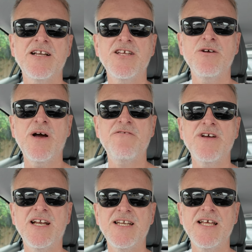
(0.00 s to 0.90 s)
I knew I
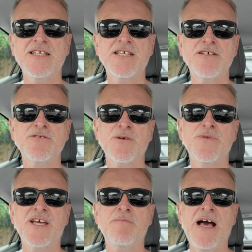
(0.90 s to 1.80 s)
really needed to do
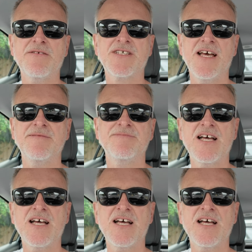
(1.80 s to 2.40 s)
something about it.